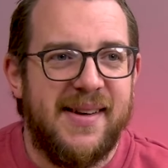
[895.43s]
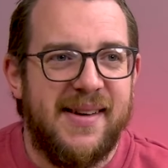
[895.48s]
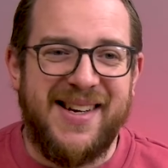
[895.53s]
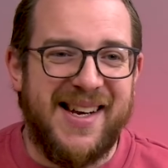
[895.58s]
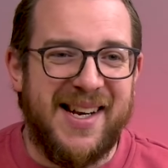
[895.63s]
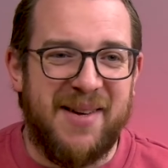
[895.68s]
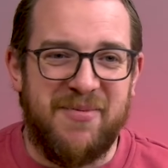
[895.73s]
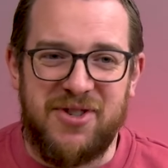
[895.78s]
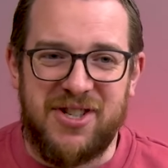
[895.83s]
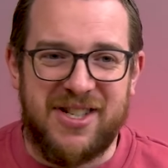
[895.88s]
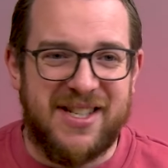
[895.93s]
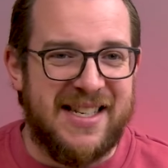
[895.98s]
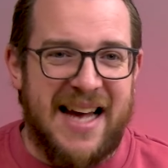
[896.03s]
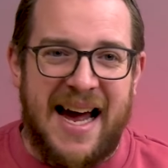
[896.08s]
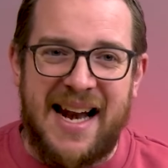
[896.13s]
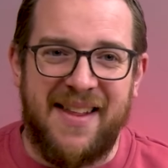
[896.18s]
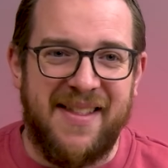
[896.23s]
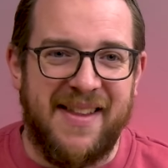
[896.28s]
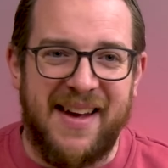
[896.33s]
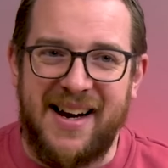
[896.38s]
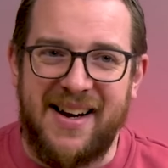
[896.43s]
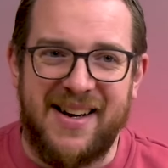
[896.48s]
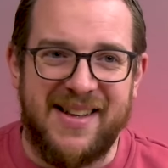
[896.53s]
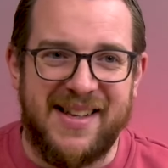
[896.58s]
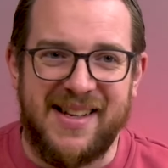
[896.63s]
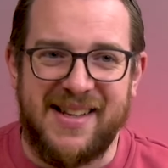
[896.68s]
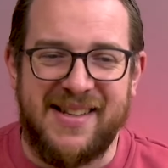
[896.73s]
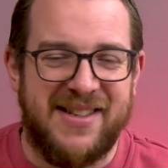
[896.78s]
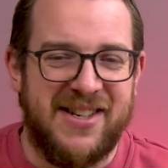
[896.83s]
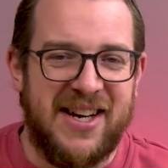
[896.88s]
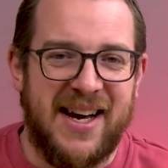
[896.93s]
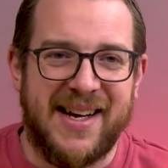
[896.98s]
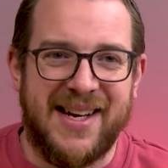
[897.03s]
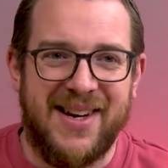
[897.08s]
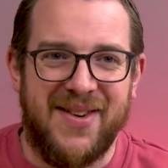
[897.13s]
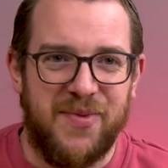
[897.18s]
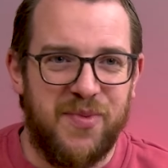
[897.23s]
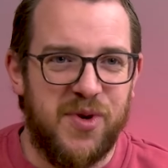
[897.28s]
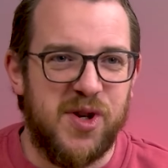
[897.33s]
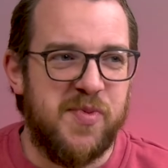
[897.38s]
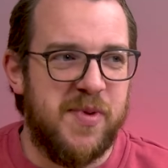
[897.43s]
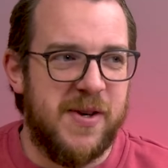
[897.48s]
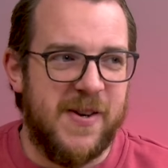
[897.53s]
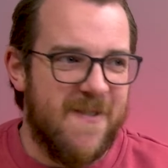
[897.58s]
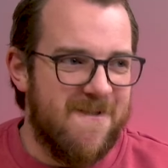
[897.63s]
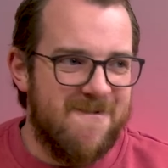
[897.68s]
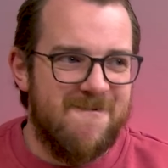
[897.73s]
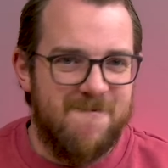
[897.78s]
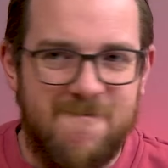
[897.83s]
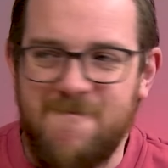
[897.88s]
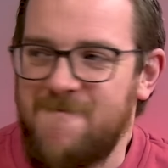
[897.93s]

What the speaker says: And I'm just standing there at the checkout, just being like,